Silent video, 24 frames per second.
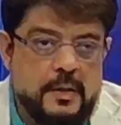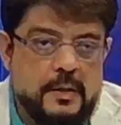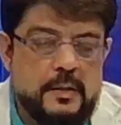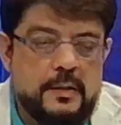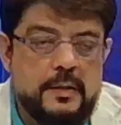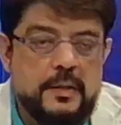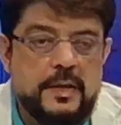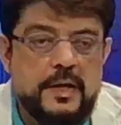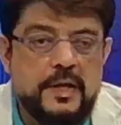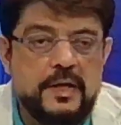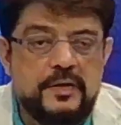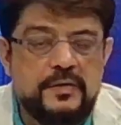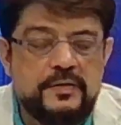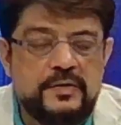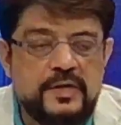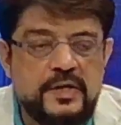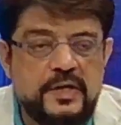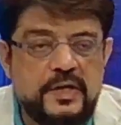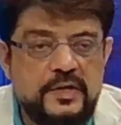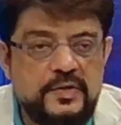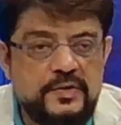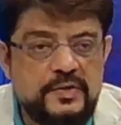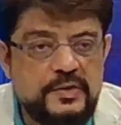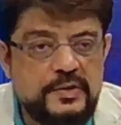In
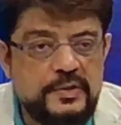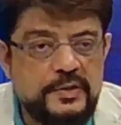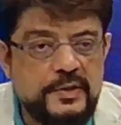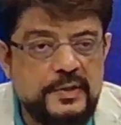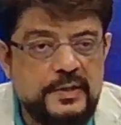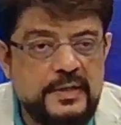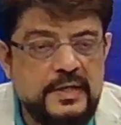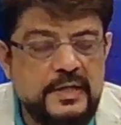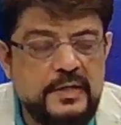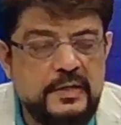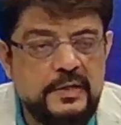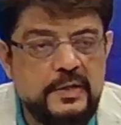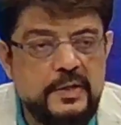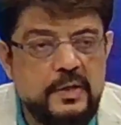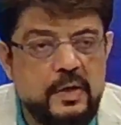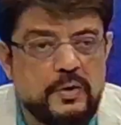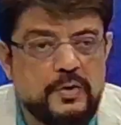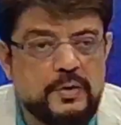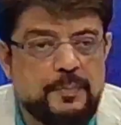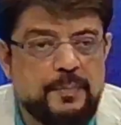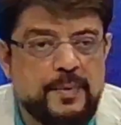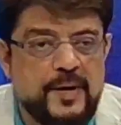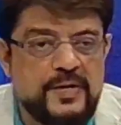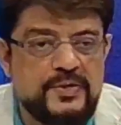the Indian illegally
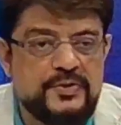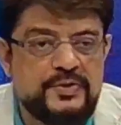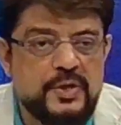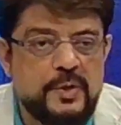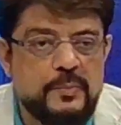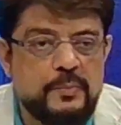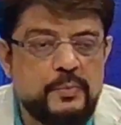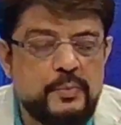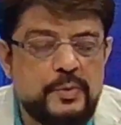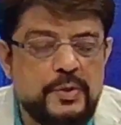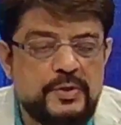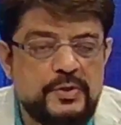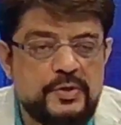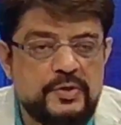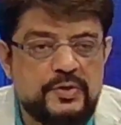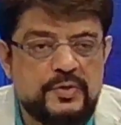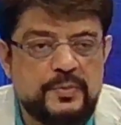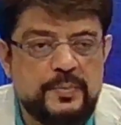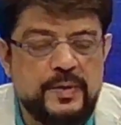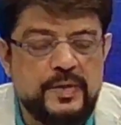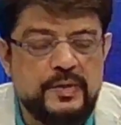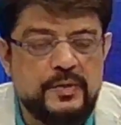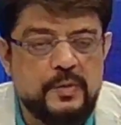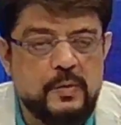occupied Jammu and
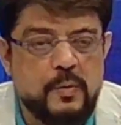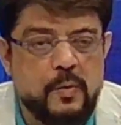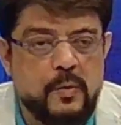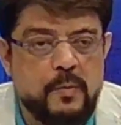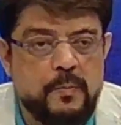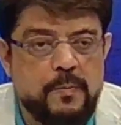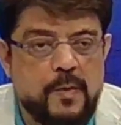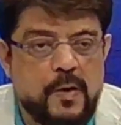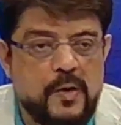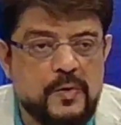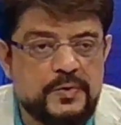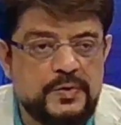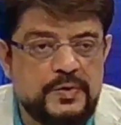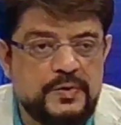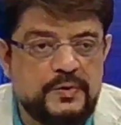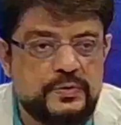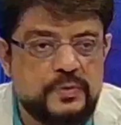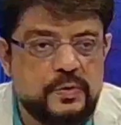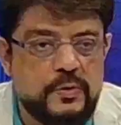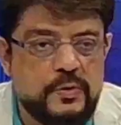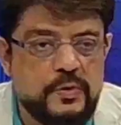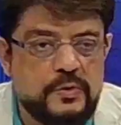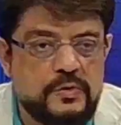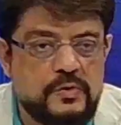Kashmir, the All Parties
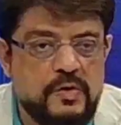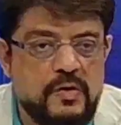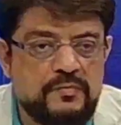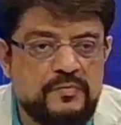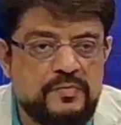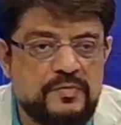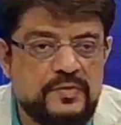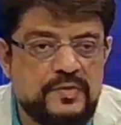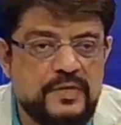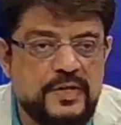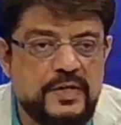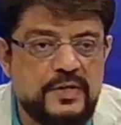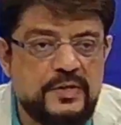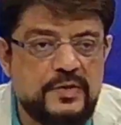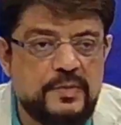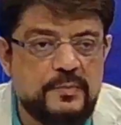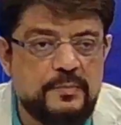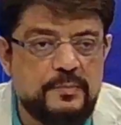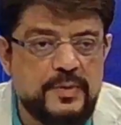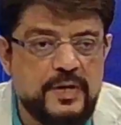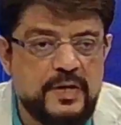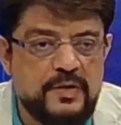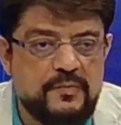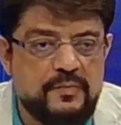Hurriyat Conference leader
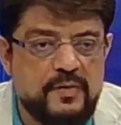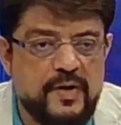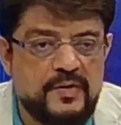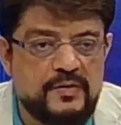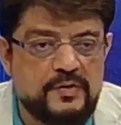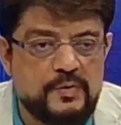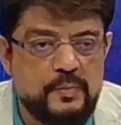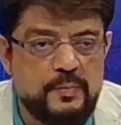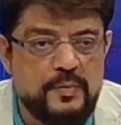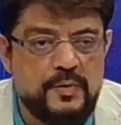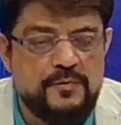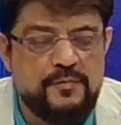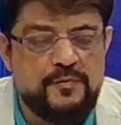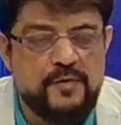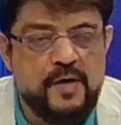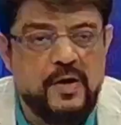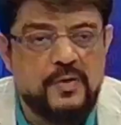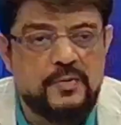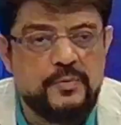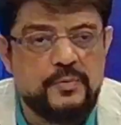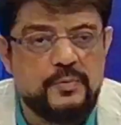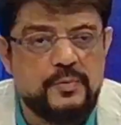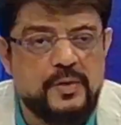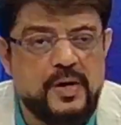Mir Wais Umar
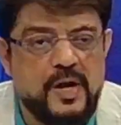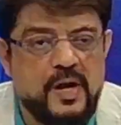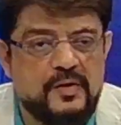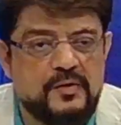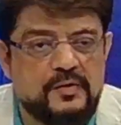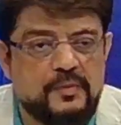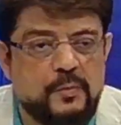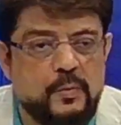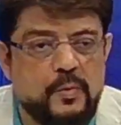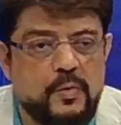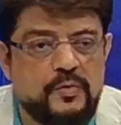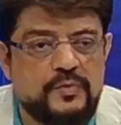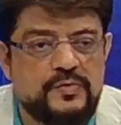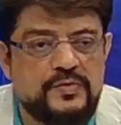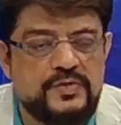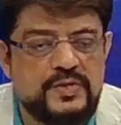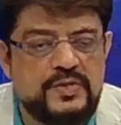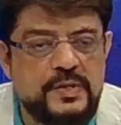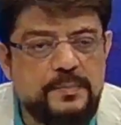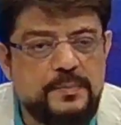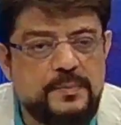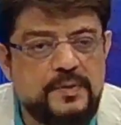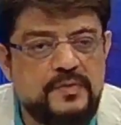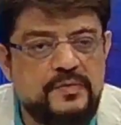Farooq has voiced
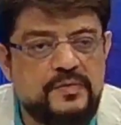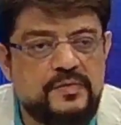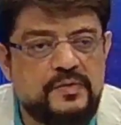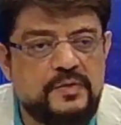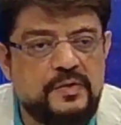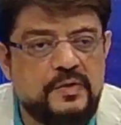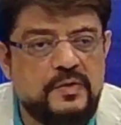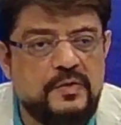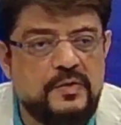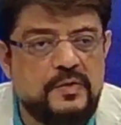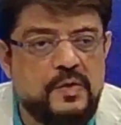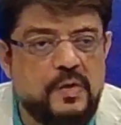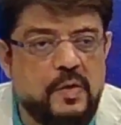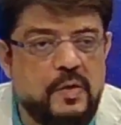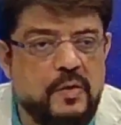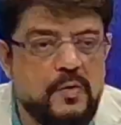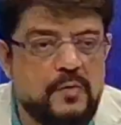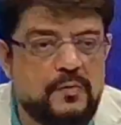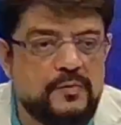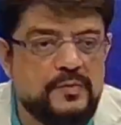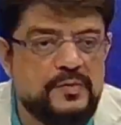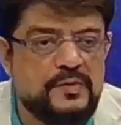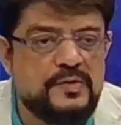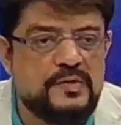deep concern
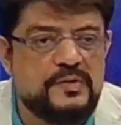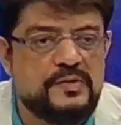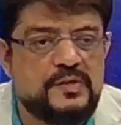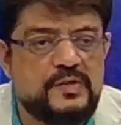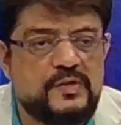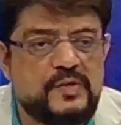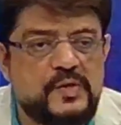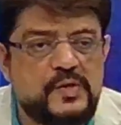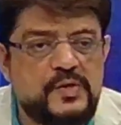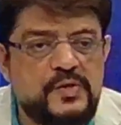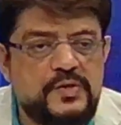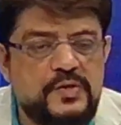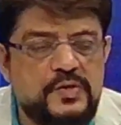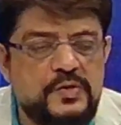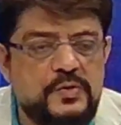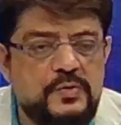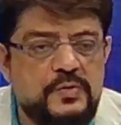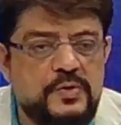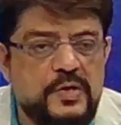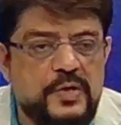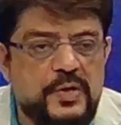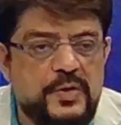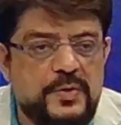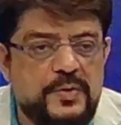over the
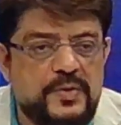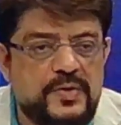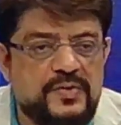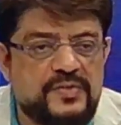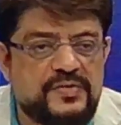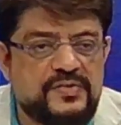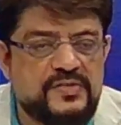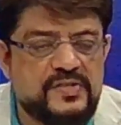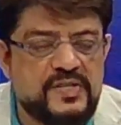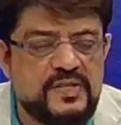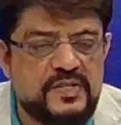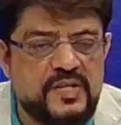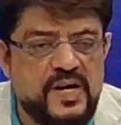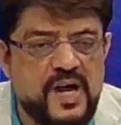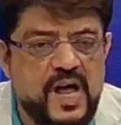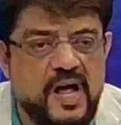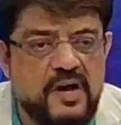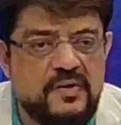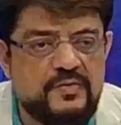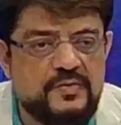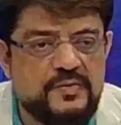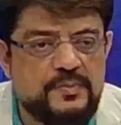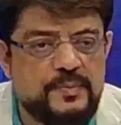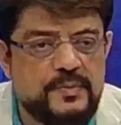continued arrests and
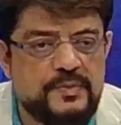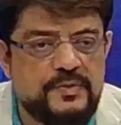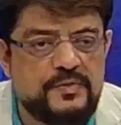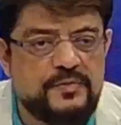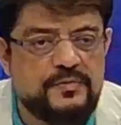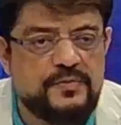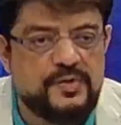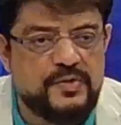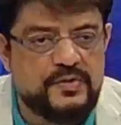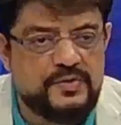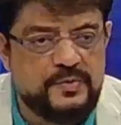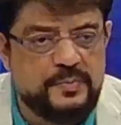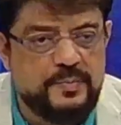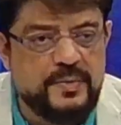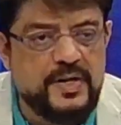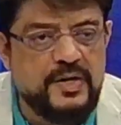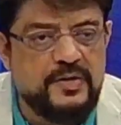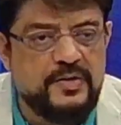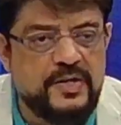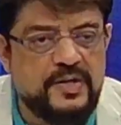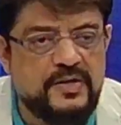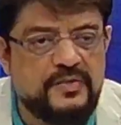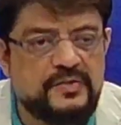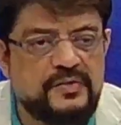harassment of
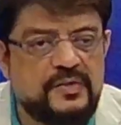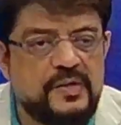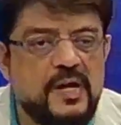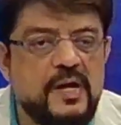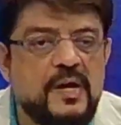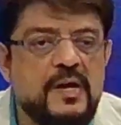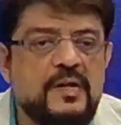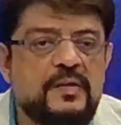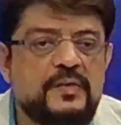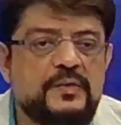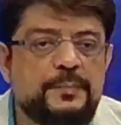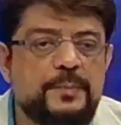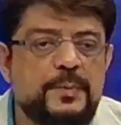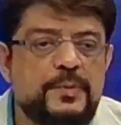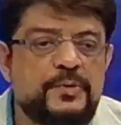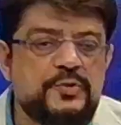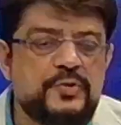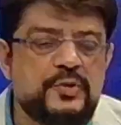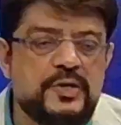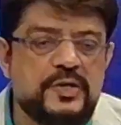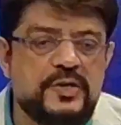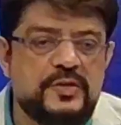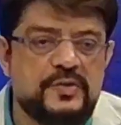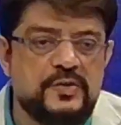Kashmiris,
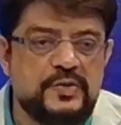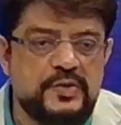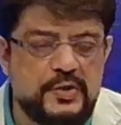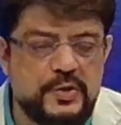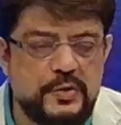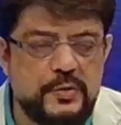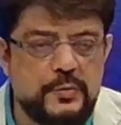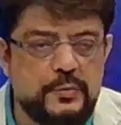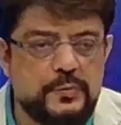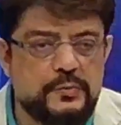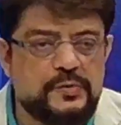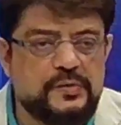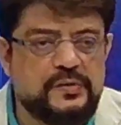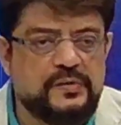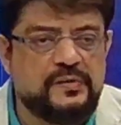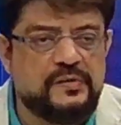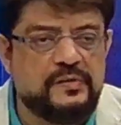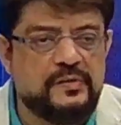especially the youth.